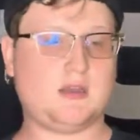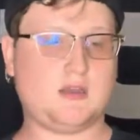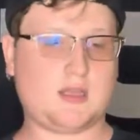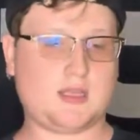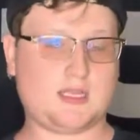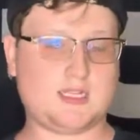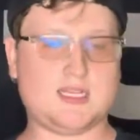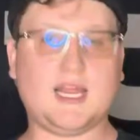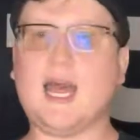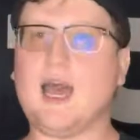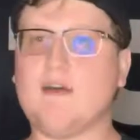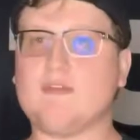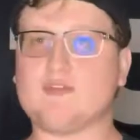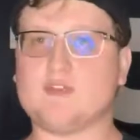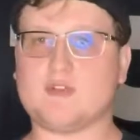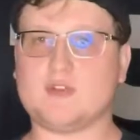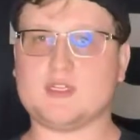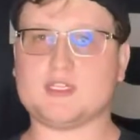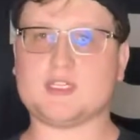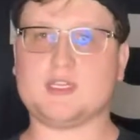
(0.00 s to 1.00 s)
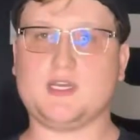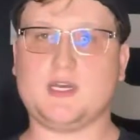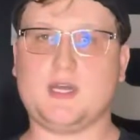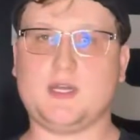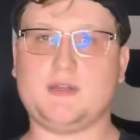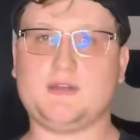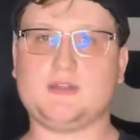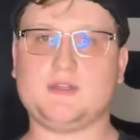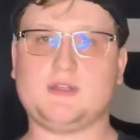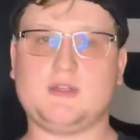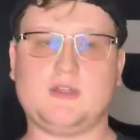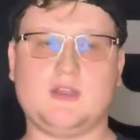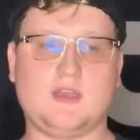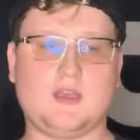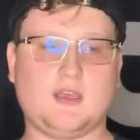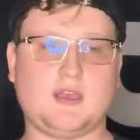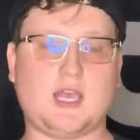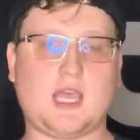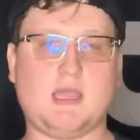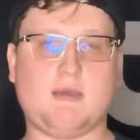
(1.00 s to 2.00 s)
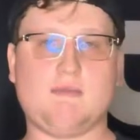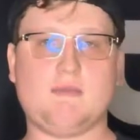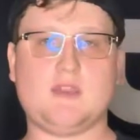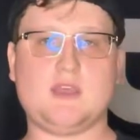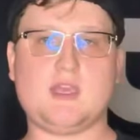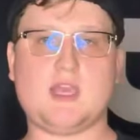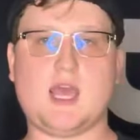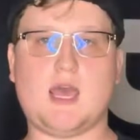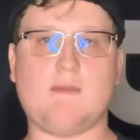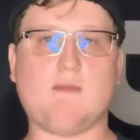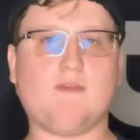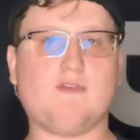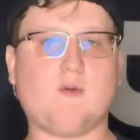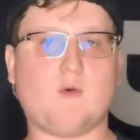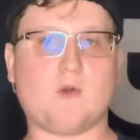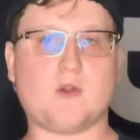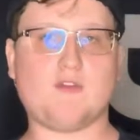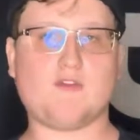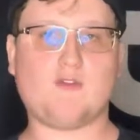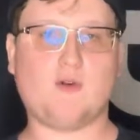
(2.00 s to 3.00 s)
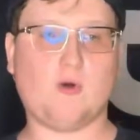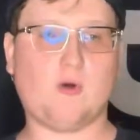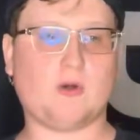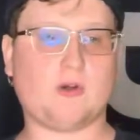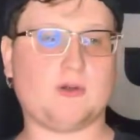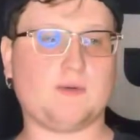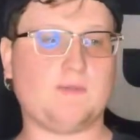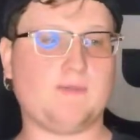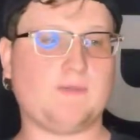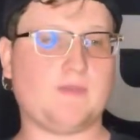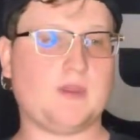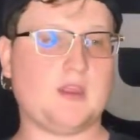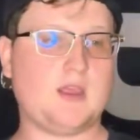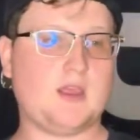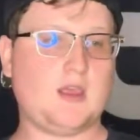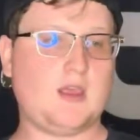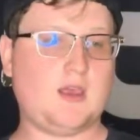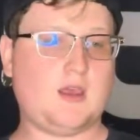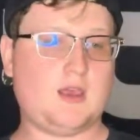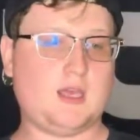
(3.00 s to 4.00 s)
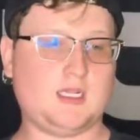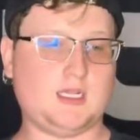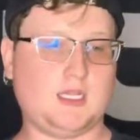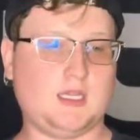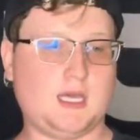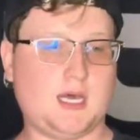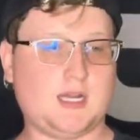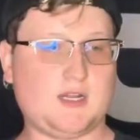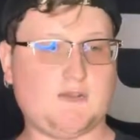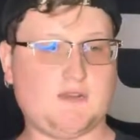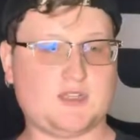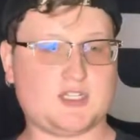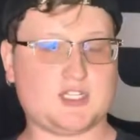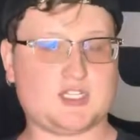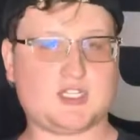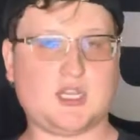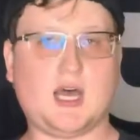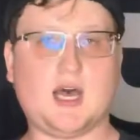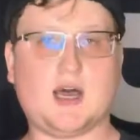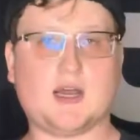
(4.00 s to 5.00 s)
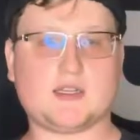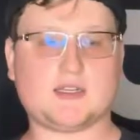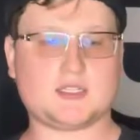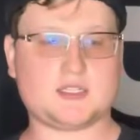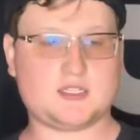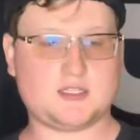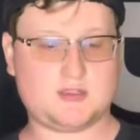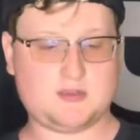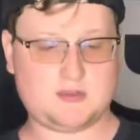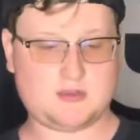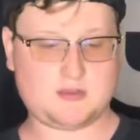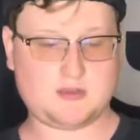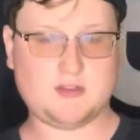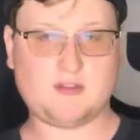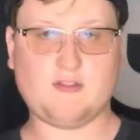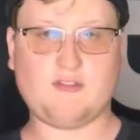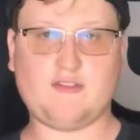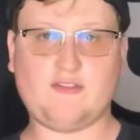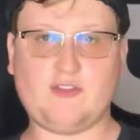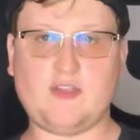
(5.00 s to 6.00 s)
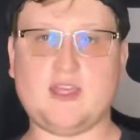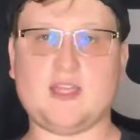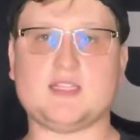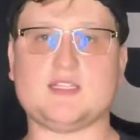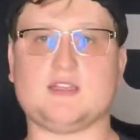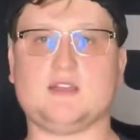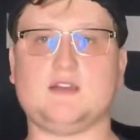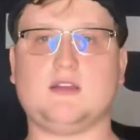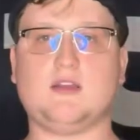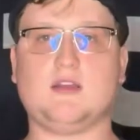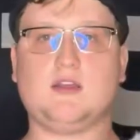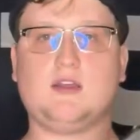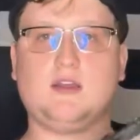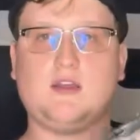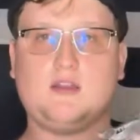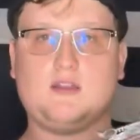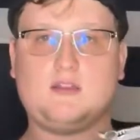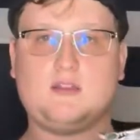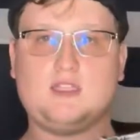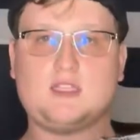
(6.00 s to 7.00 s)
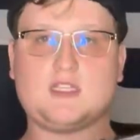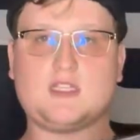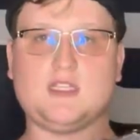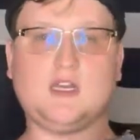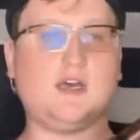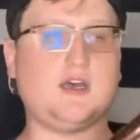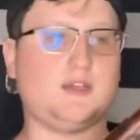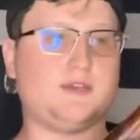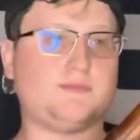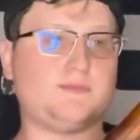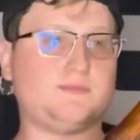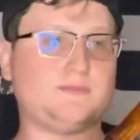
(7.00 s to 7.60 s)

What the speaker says: because after this gun came the M44, and a lot of the stocks fit this gun.